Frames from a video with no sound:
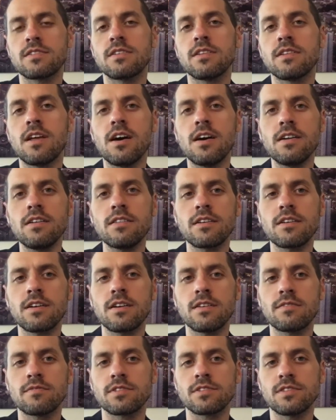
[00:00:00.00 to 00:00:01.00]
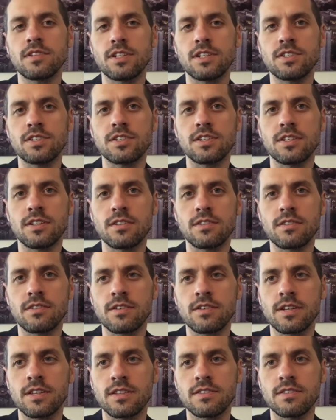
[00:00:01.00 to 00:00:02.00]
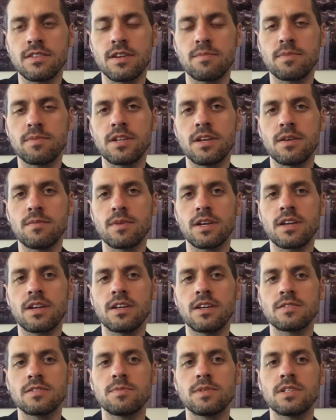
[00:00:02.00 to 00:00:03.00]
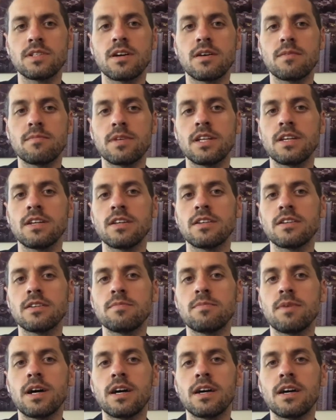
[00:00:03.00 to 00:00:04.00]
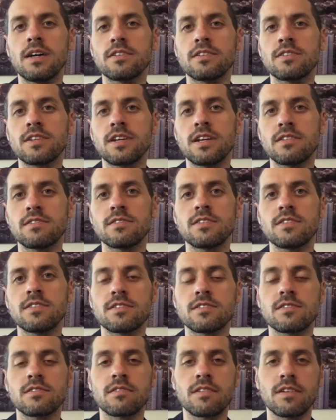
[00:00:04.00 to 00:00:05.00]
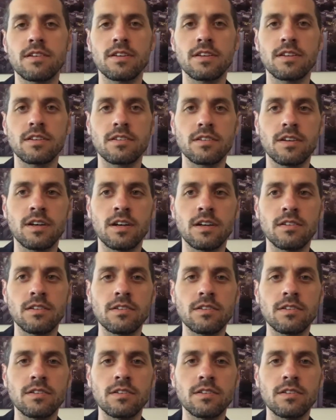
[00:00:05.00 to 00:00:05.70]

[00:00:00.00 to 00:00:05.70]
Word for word: A lot of the conversation during this epidemic has been dominated by testing surrounding uh,